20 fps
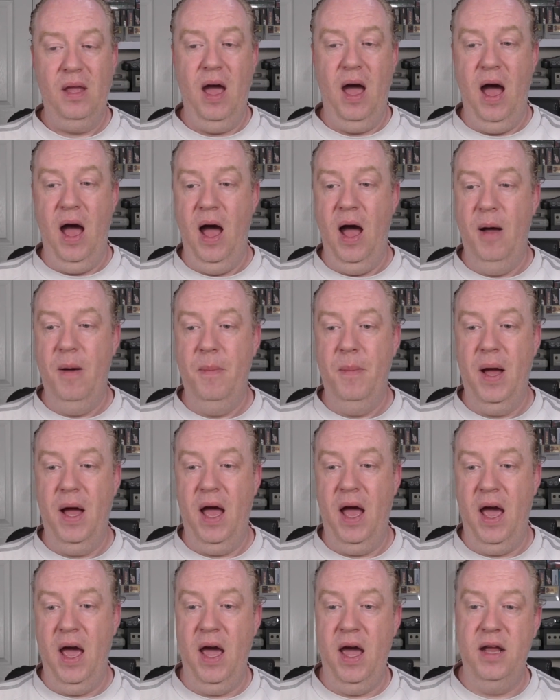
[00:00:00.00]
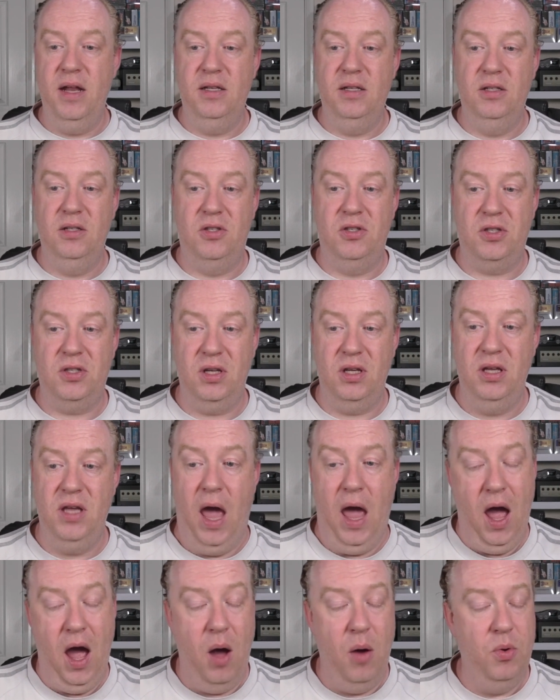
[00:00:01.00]
And
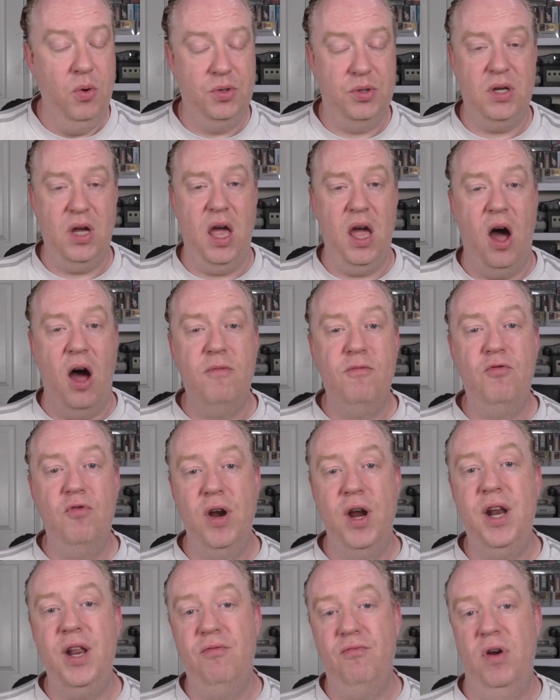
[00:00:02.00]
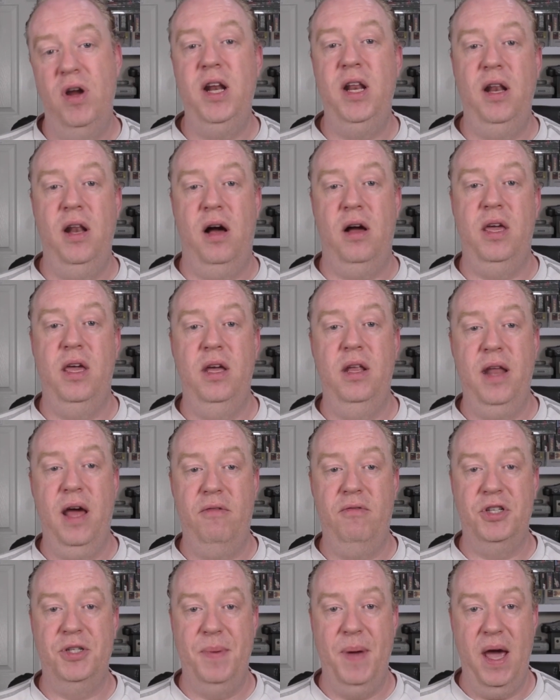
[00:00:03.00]
yeah, I will say I'm really lucky in
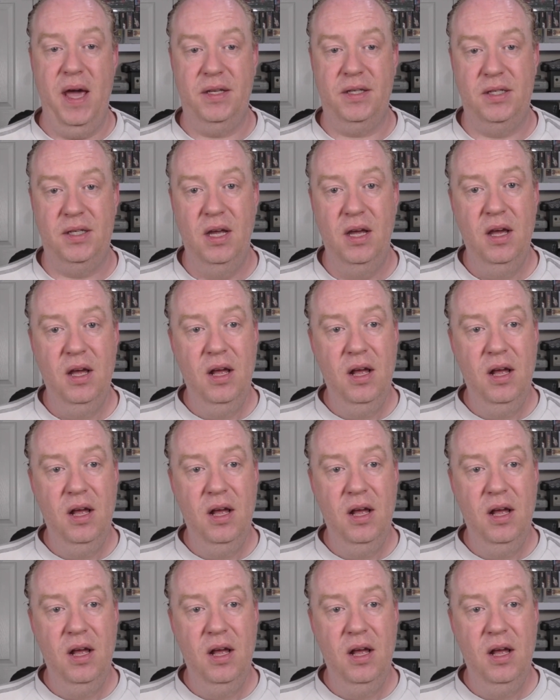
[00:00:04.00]
that respect.